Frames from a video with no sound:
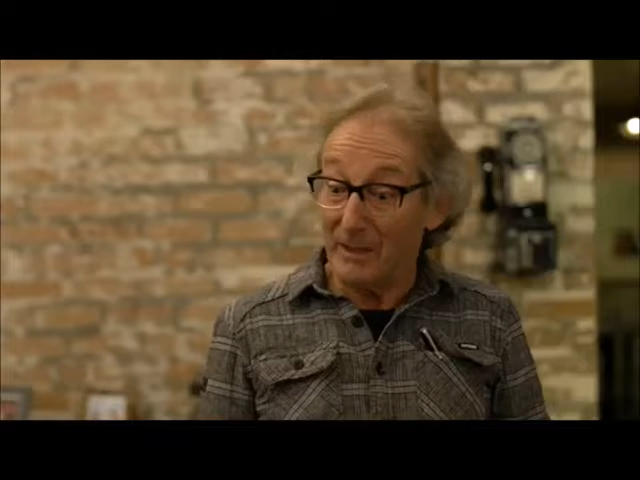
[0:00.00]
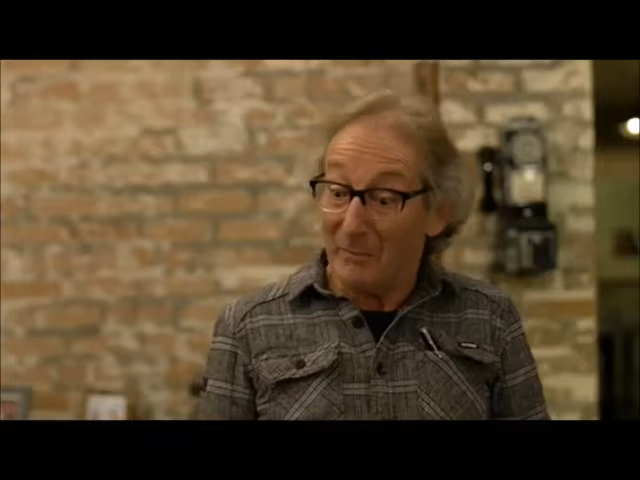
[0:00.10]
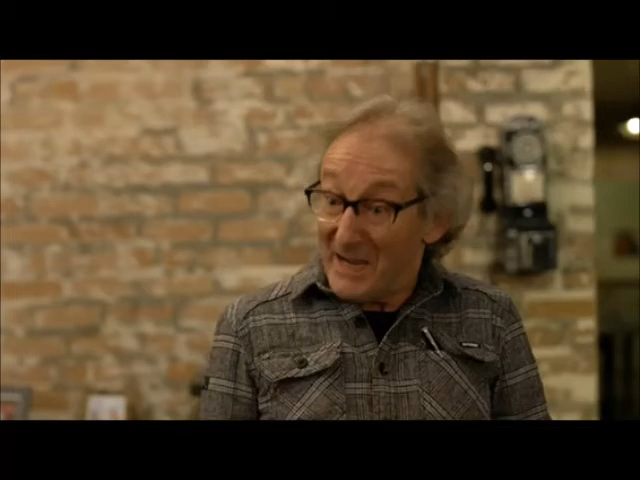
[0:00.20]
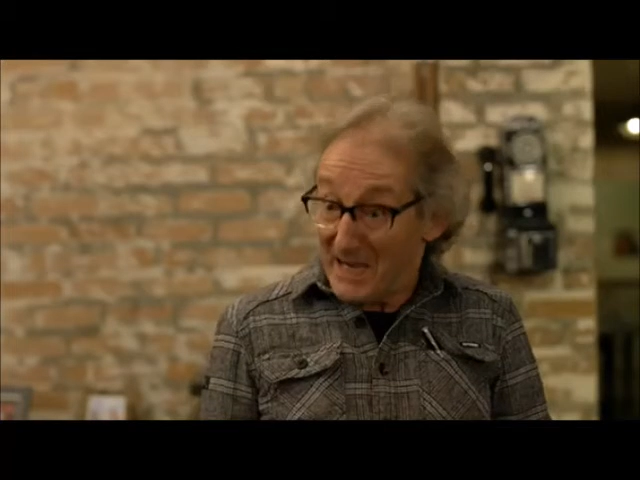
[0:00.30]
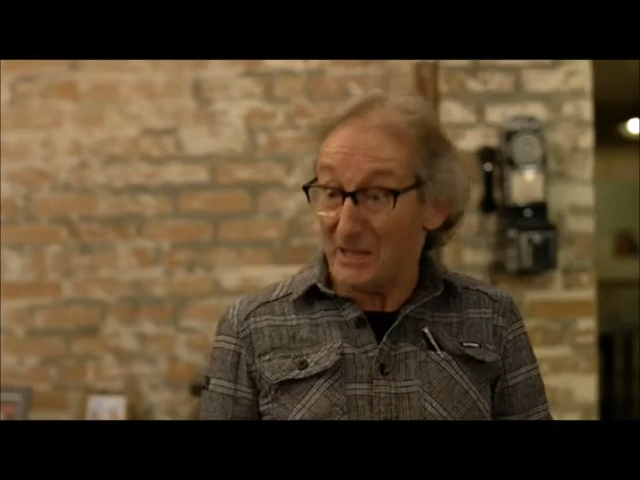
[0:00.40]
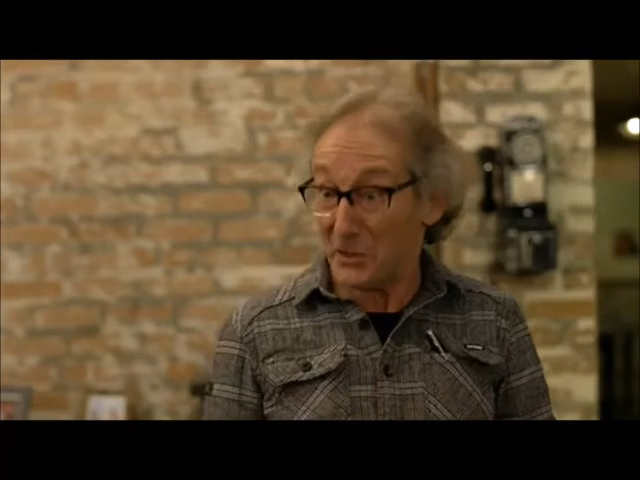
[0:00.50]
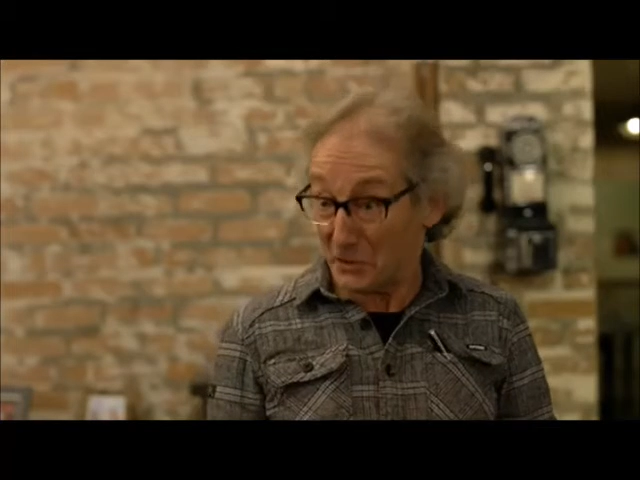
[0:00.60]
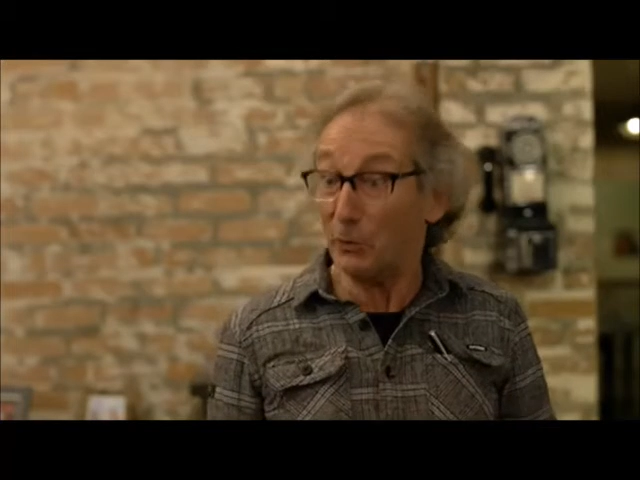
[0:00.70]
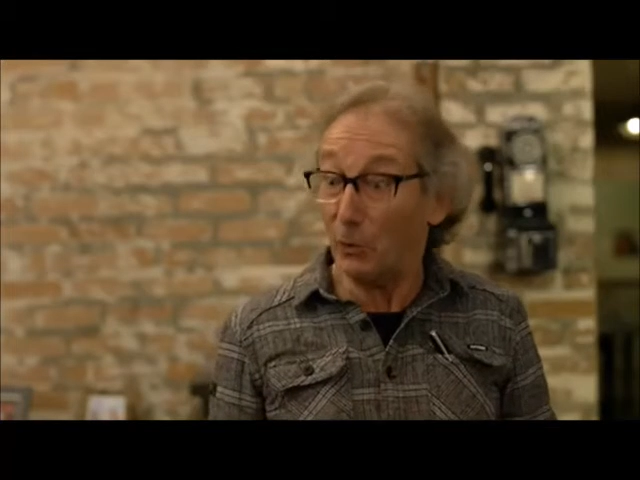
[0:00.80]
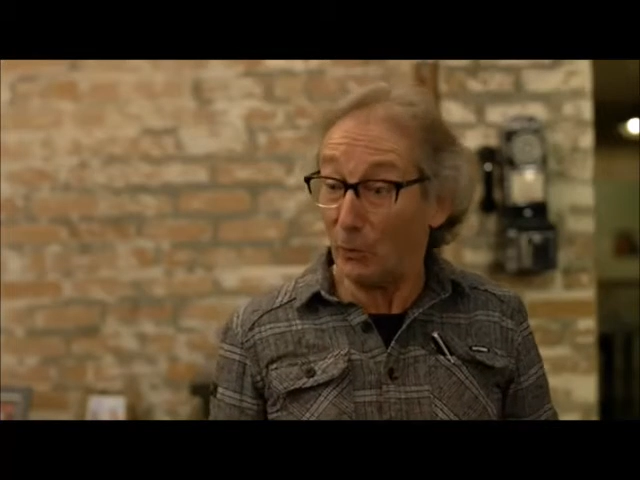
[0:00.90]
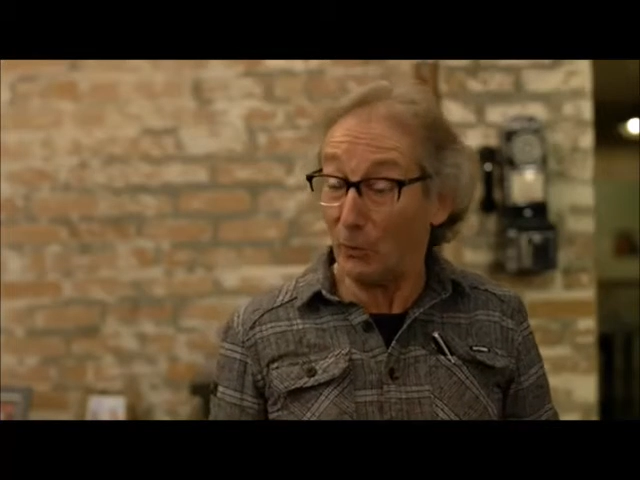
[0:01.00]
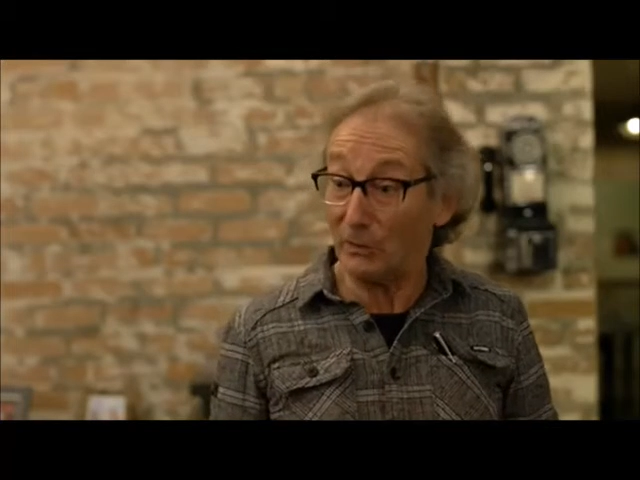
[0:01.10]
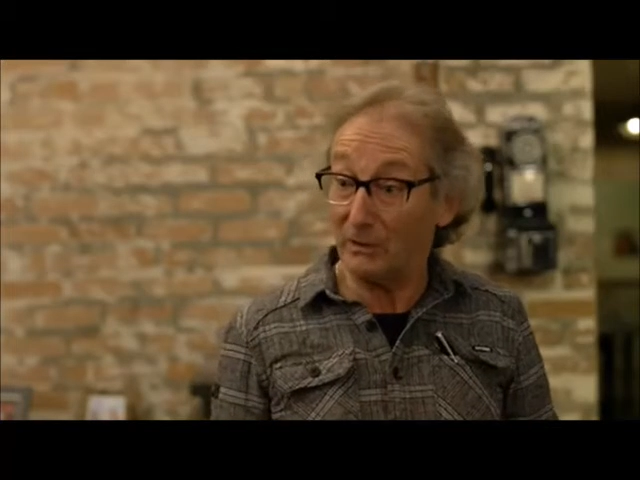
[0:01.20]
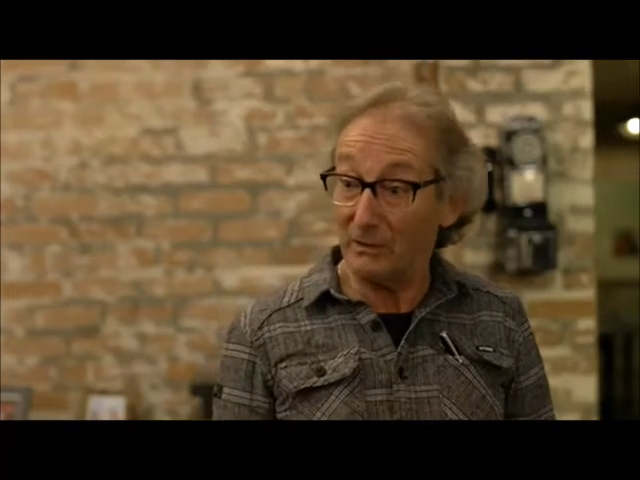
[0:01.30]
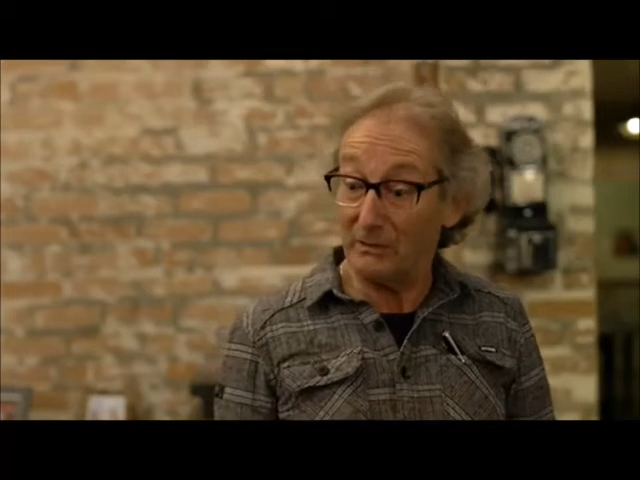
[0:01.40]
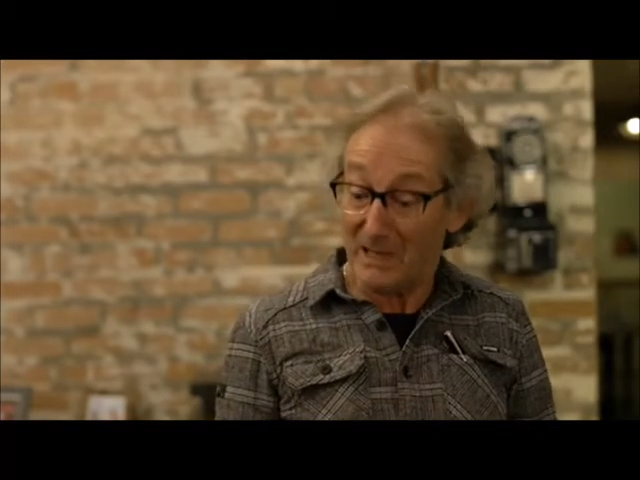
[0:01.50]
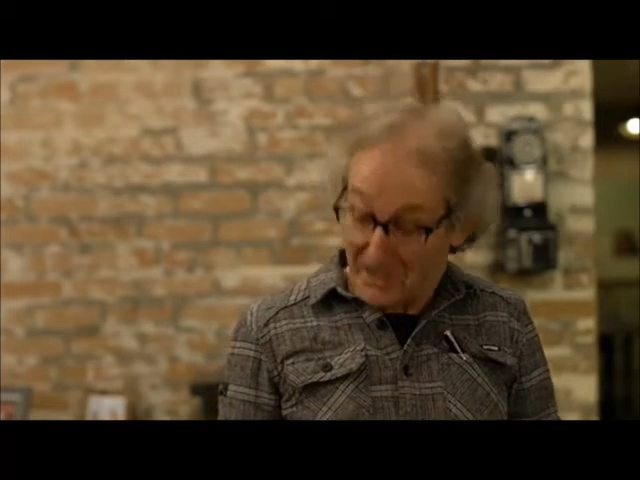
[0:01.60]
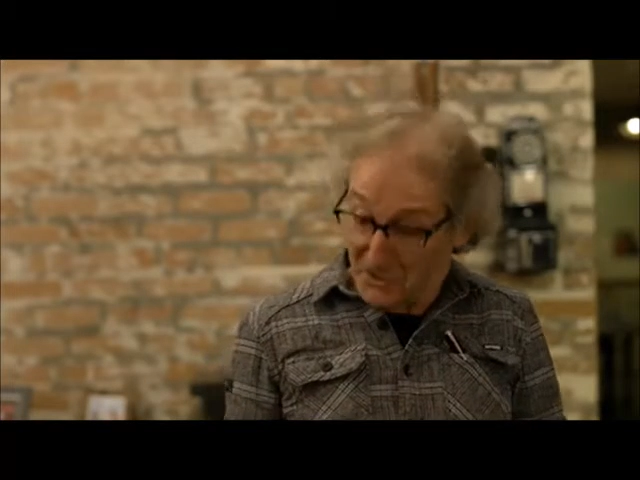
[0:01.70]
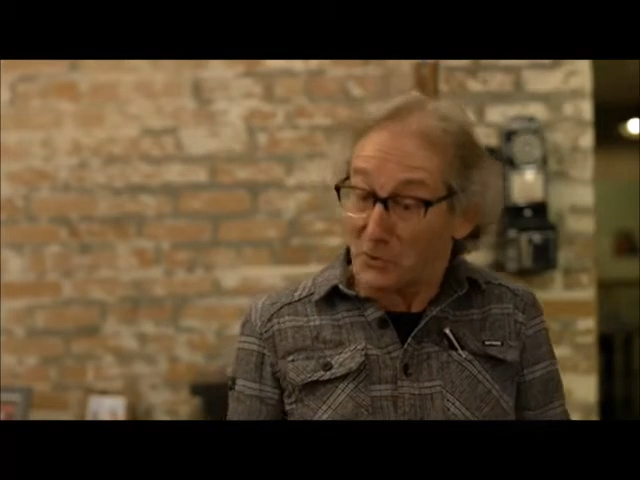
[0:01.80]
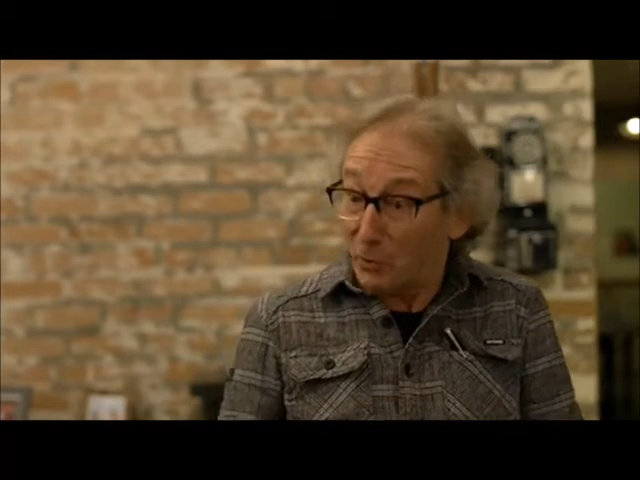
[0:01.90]
I'm here to talk.
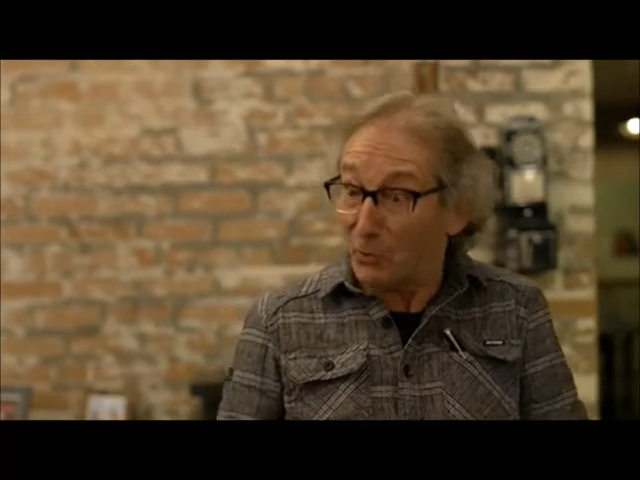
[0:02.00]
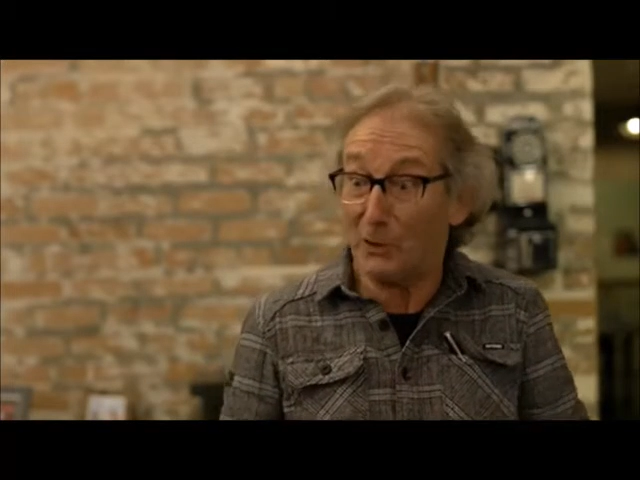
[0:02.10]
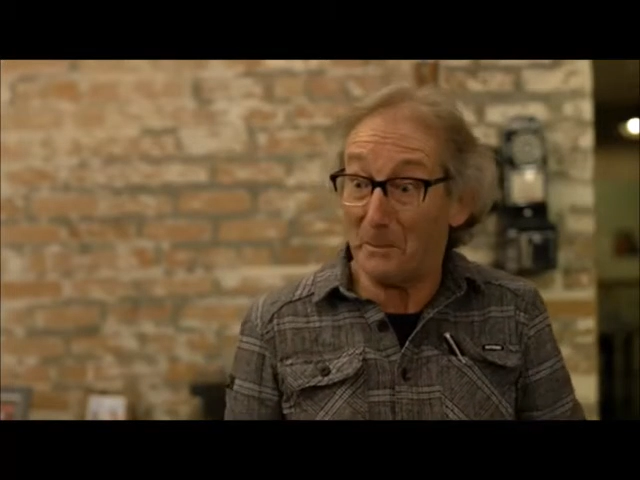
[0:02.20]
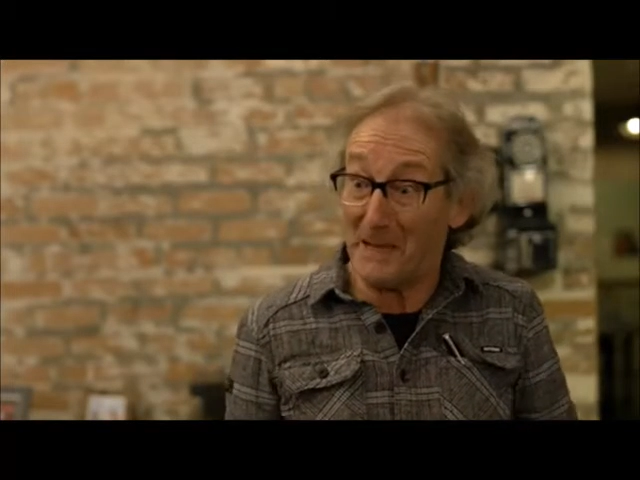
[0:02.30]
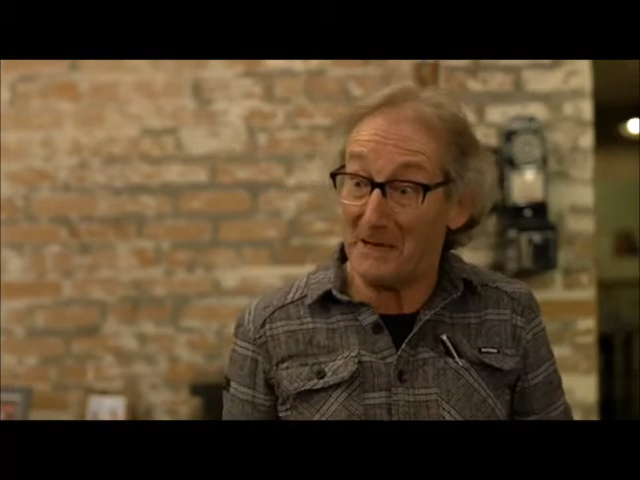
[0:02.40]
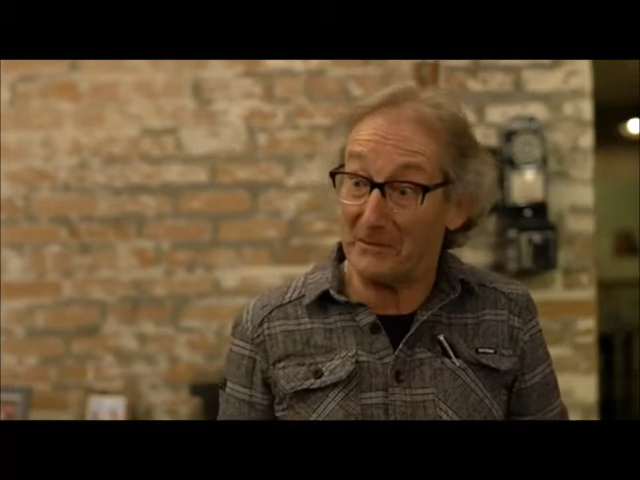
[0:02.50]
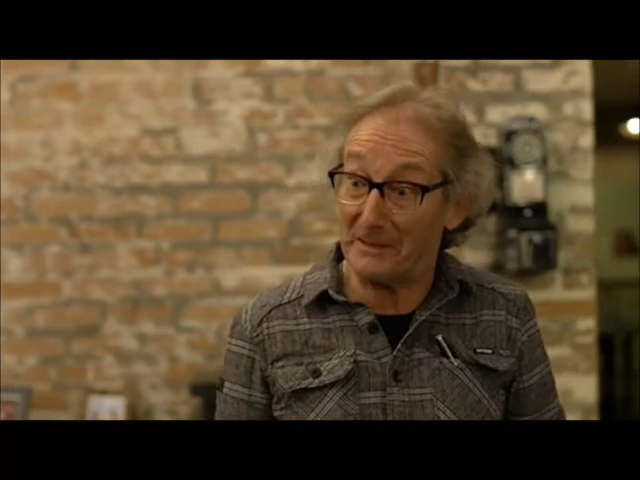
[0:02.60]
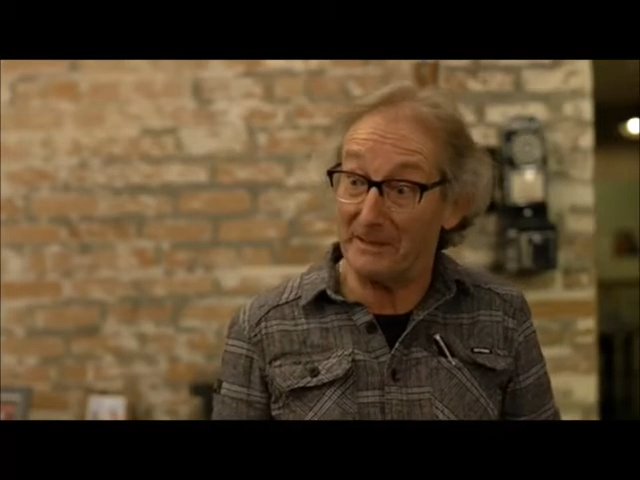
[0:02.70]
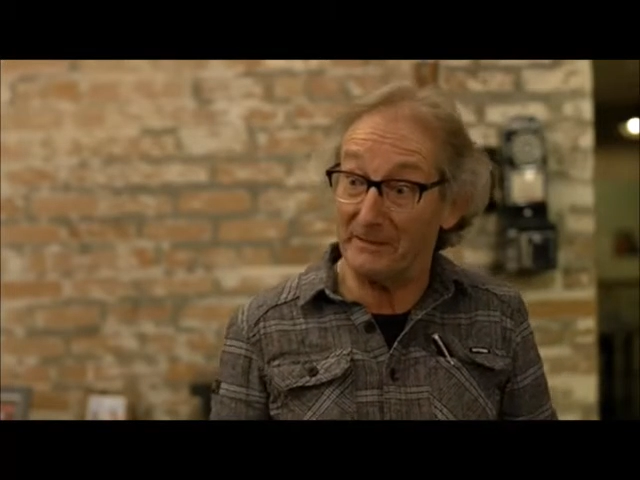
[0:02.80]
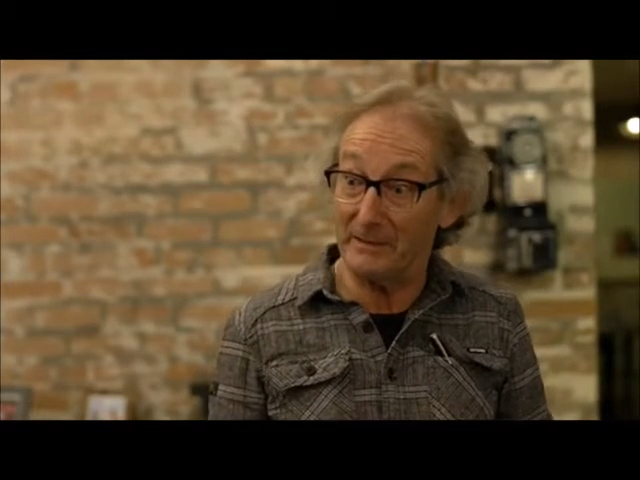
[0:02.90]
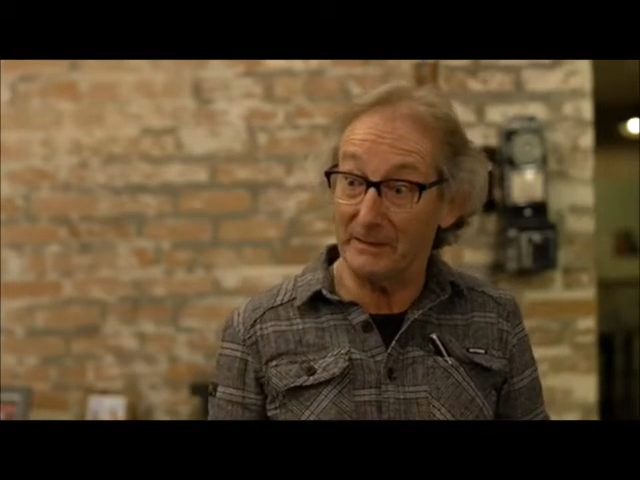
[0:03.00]
Let's talk about it.